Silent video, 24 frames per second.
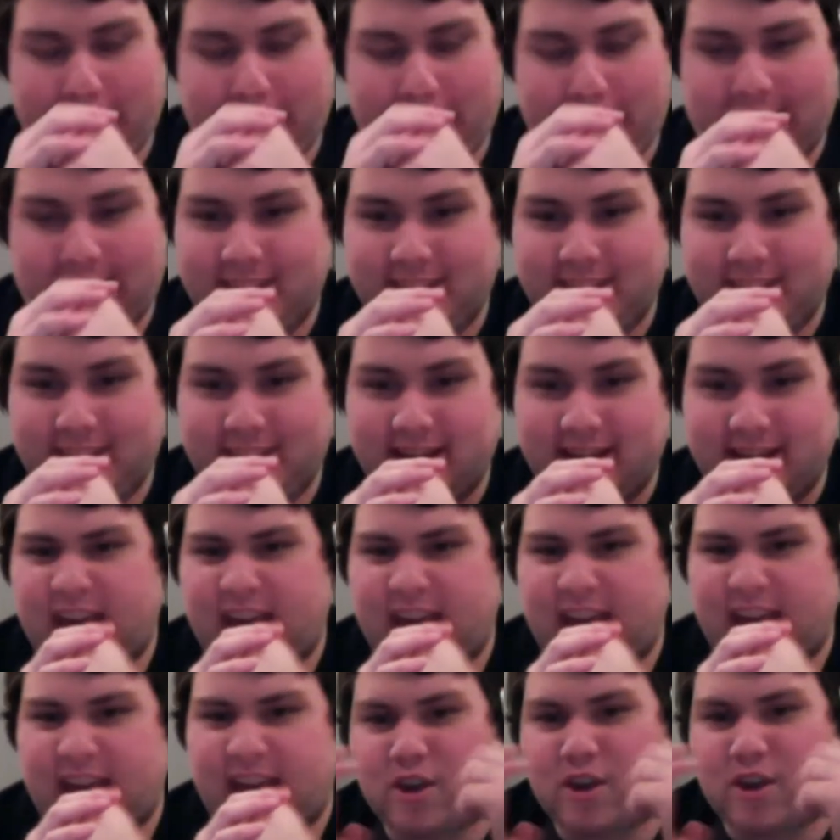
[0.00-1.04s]
Hey,
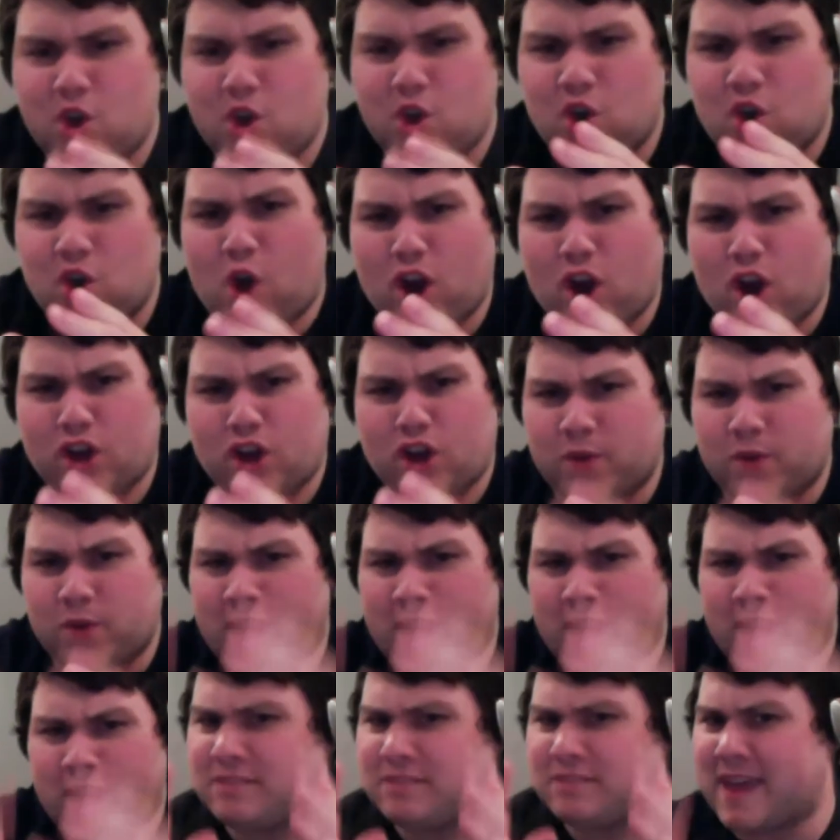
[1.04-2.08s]
who are you and how'd you
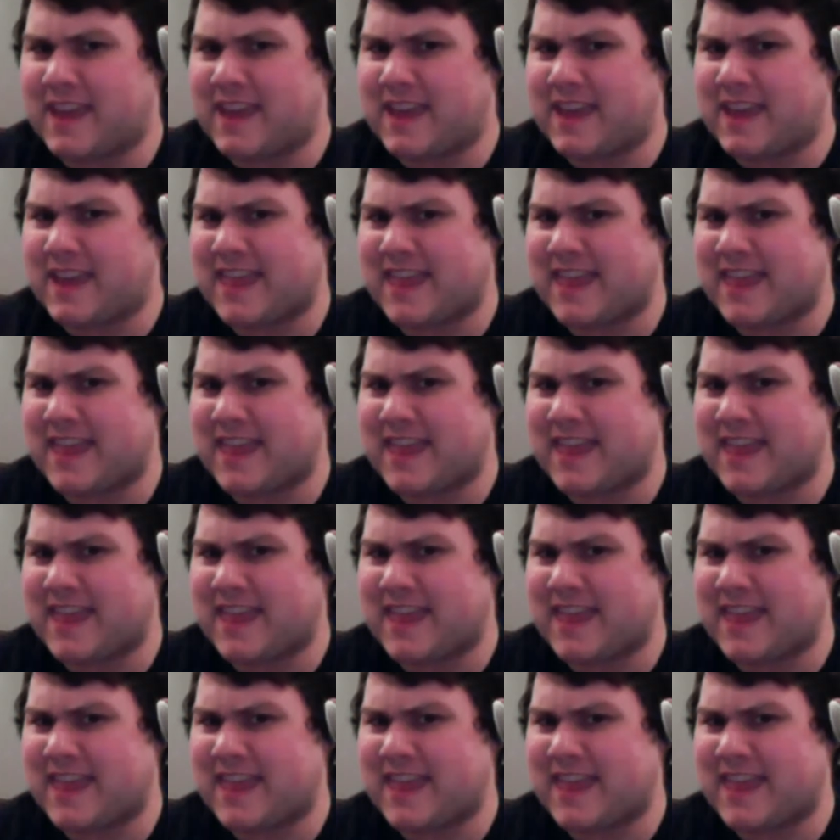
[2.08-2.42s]
make that?